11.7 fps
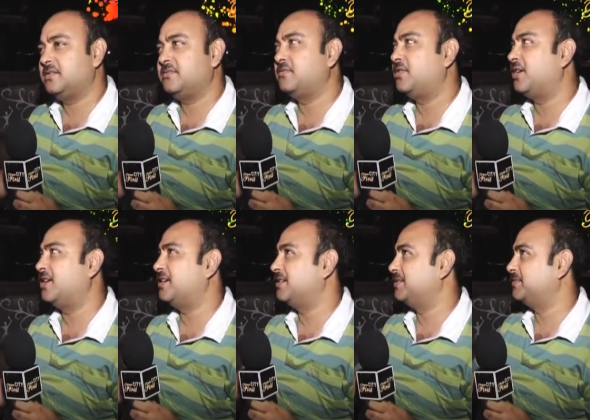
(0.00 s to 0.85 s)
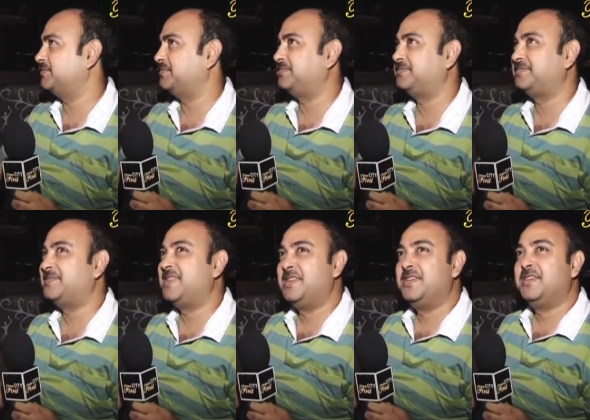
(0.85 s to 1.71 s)
you got a
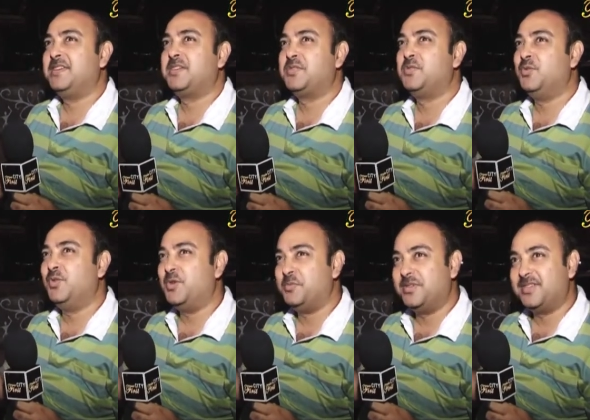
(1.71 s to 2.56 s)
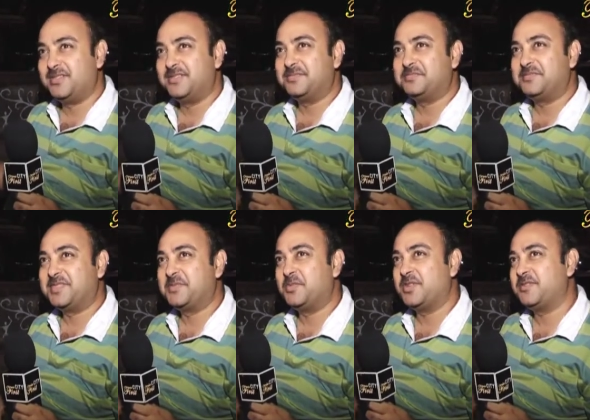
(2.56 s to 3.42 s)
cool, open
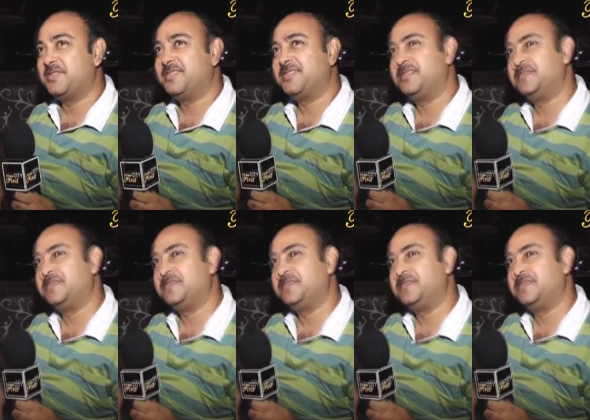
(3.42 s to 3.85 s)
atmosphere.